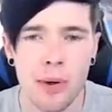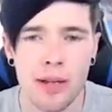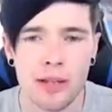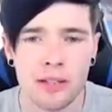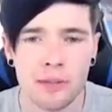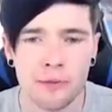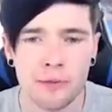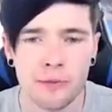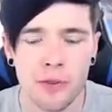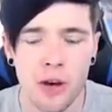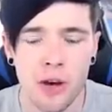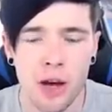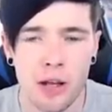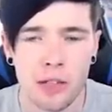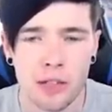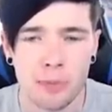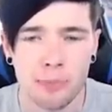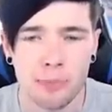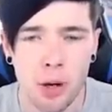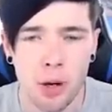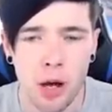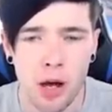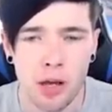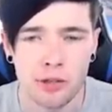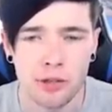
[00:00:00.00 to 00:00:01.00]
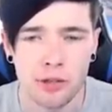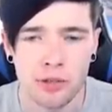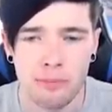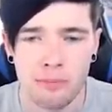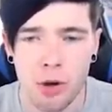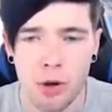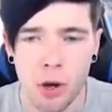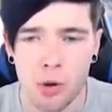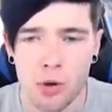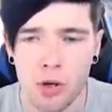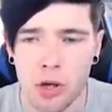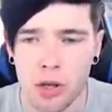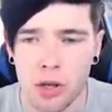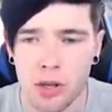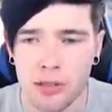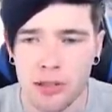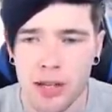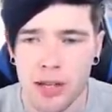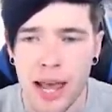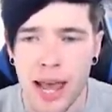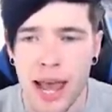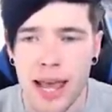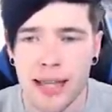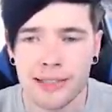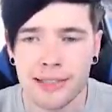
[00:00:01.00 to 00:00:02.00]
into first person mode because
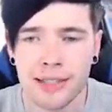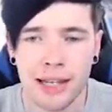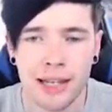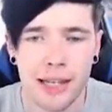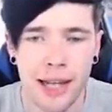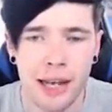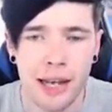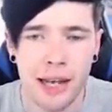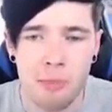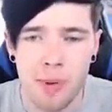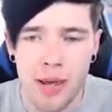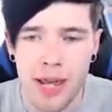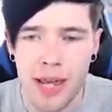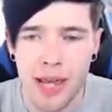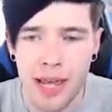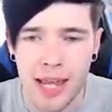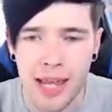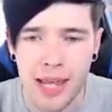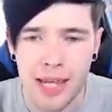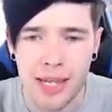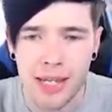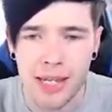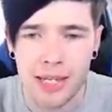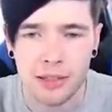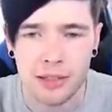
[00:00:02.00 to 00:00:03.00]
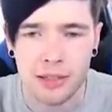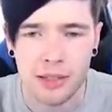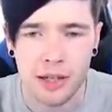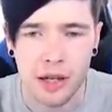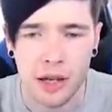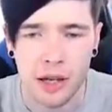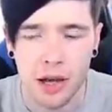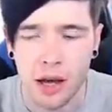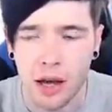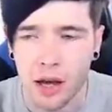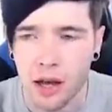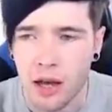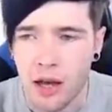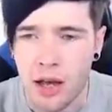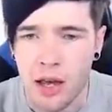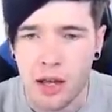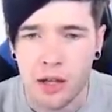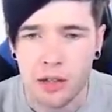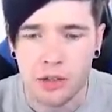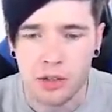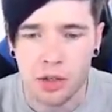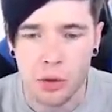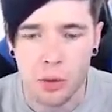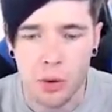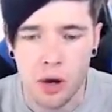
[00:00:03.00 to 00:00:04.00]
it's a little bit easier
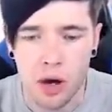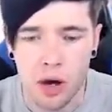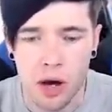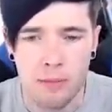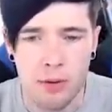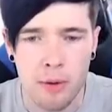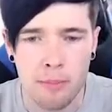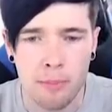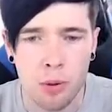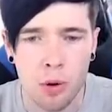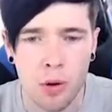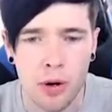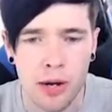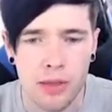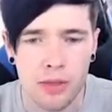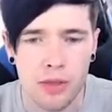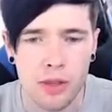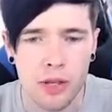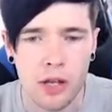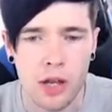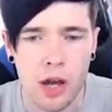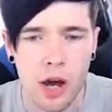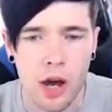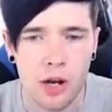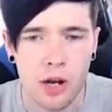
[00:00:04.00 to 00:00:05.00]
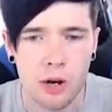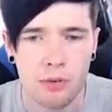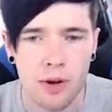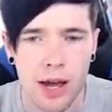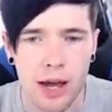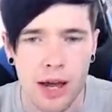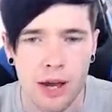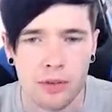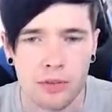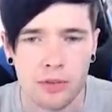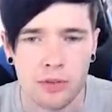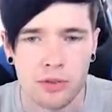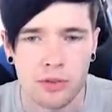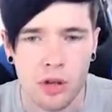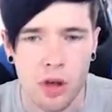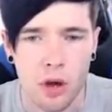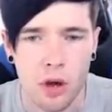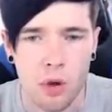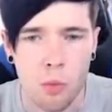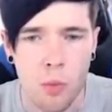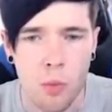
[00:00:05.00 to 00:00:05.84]
to point the gun around. So